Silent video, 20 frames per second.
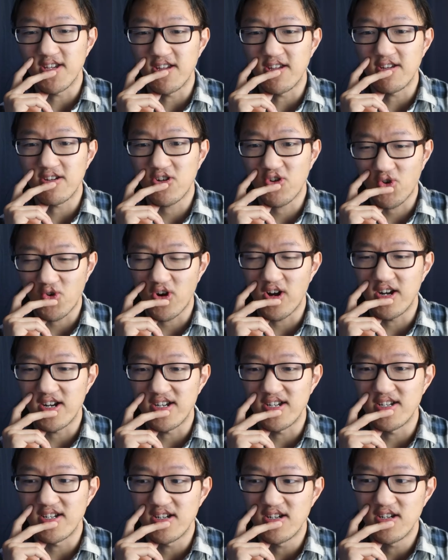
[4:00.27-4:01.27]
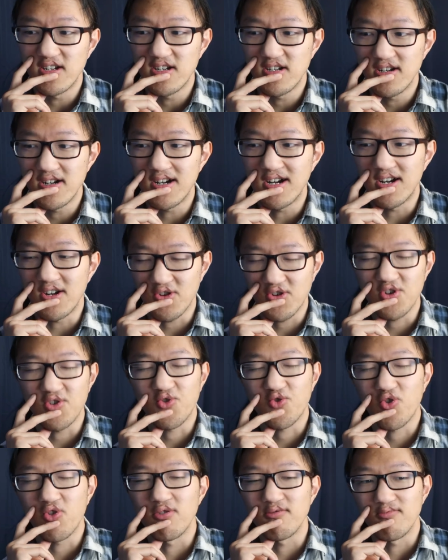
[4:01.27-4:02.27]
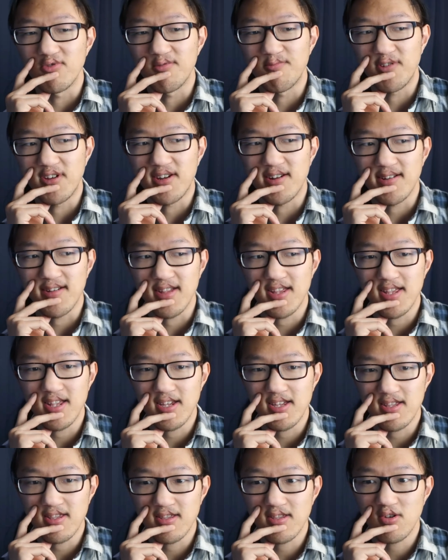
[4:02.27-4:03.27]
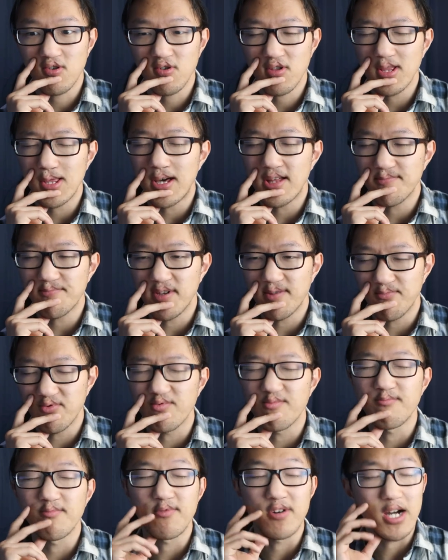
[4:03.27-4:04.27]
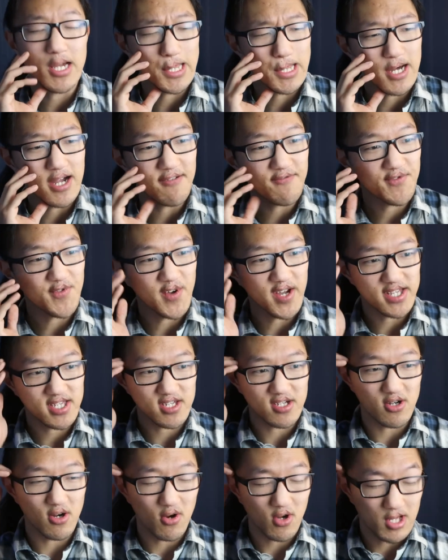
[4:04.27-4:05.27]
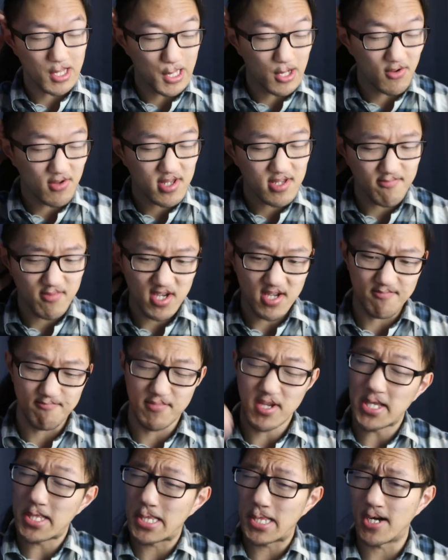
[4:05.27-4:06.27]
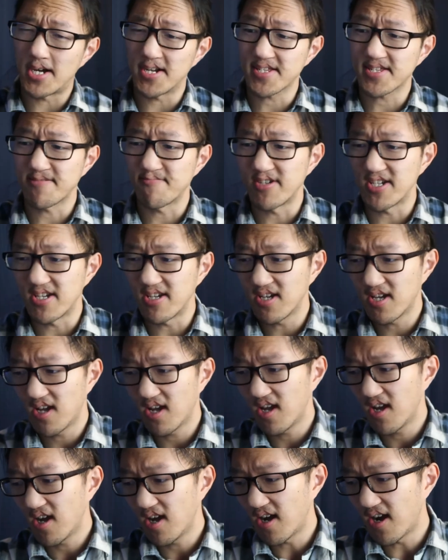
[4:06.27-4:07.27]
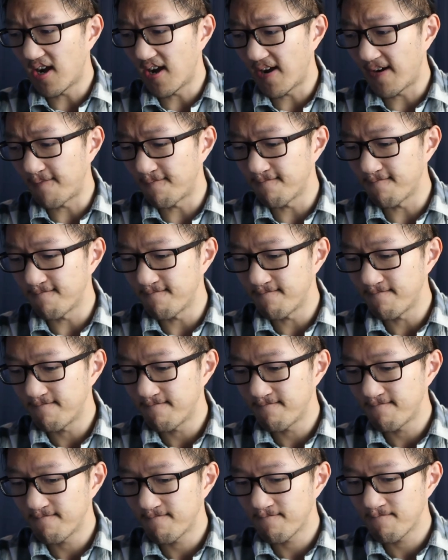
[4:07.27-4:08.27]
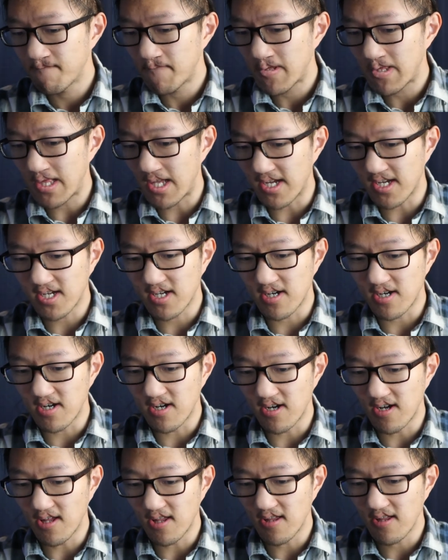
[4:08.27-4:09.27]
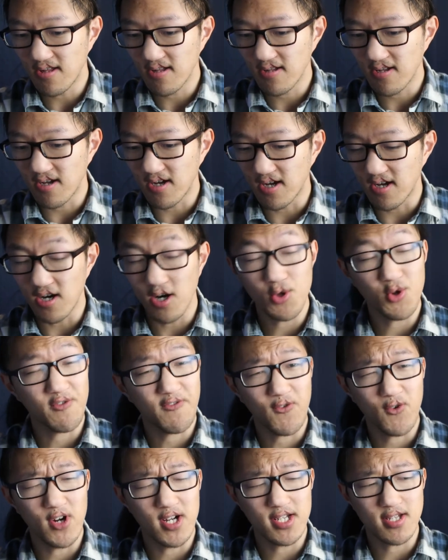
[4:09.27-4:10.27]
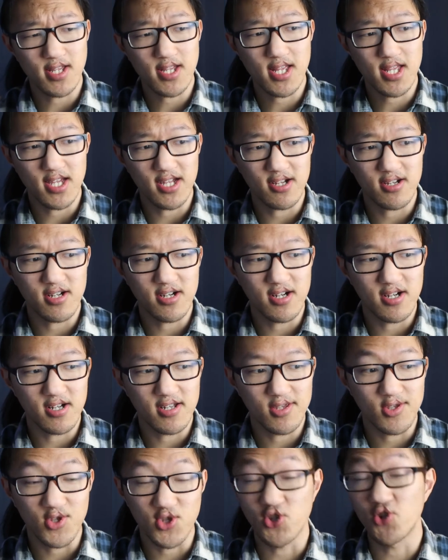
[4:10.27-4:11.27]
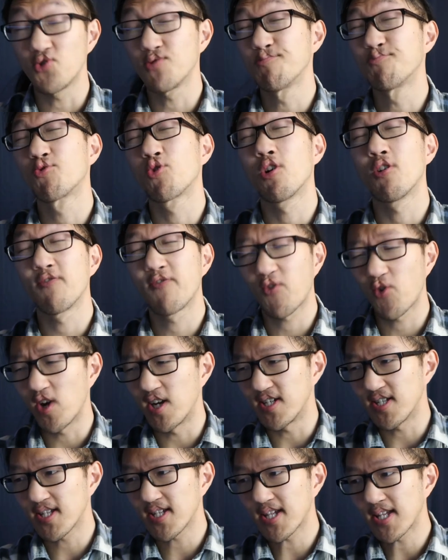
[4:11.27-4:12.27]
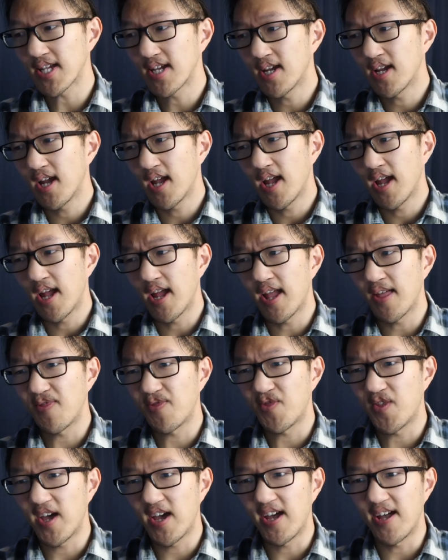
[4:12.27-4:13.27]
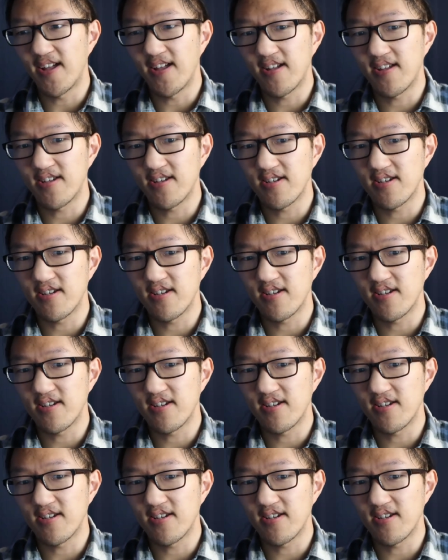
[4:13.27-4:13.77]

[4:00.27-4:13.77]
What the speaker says: me cry uncontrollably, because there's a lot of people in my life that are close to me and mean a lot to me. Other friends, like dude bro friends, that